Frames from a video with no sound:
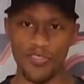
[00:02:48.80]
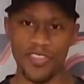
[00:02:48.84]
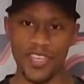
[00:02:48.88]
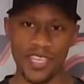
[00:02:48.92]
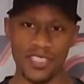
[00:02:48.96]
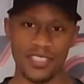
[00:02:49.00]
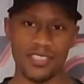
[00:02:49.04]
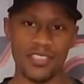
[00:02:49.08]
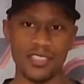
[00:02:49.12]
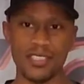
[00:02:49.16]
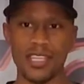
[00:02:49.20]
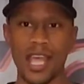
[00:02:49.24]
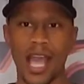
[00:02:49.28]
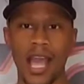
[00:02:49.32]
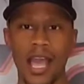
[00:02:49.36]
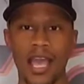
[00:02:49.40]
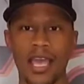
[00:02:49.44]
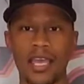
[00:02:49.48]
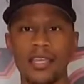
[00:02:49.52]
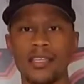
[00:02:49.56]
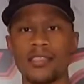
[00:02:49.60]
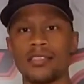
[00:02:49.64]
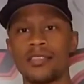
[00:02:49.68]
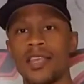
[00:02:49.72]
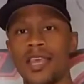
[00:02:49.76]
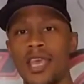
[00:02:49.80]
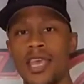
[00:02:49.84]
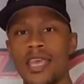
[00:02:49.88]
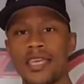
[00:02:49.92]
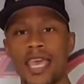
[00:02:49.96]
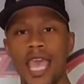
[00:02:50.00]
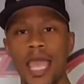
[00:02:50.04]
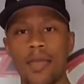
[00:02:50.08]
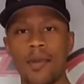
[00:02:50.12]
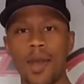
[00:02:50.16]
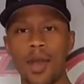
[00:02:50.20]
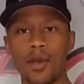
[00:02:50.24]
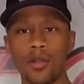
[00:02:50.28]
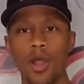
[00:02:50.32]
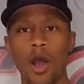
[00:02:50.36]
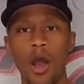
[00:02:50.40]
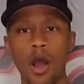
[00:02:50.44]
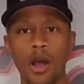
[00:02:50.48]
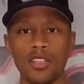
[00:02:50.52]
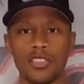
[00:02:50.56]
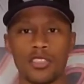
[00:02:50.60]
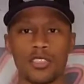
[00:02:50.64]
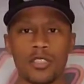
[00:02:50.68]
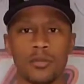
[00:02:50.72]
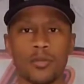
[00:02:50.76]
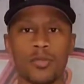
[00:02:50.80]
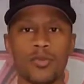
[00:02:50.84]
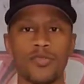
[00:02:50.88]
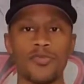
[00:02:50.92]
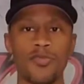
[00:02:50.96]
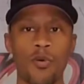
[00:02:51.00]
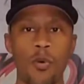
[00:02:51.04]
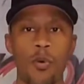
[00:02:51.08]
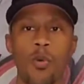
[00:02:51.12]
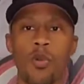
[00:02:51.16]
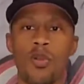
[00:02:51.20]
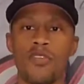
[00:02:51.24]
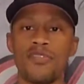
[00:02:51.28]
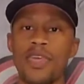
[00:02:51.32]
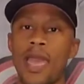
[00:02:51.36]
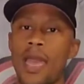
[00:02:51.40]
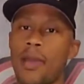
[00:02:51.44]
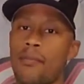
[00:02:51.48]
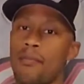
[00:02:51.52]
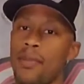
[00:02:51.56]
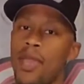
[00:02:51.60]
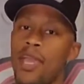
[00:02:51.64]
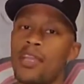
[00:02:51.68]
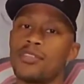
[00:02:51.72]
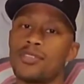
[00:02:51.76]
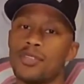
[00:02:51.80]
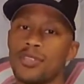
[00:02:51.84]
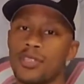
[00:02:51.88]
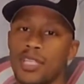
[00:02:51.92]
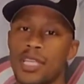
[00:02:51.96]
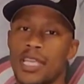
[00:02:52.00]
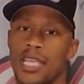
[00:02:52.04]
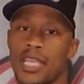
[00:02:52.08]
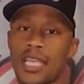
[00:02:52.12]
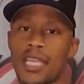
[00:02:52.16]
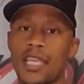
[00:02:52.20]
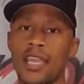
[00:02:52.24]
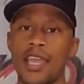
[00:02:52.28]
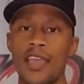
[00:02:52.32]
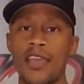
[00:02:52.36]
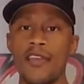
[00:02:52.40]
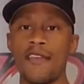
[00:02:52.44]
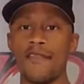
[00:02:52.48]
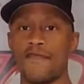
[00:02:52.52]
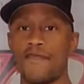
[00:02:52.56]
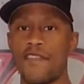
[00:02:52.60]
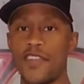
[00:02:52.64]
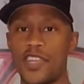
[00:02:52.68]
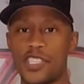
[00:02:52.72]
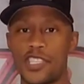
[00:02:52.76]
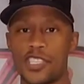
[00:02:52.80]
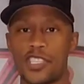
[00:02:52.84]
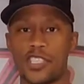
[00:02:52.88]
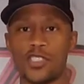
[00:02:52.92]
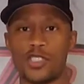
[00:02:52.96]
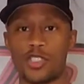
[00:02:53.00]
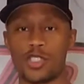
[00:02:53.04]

these designs came out awesome for that Major League Fishing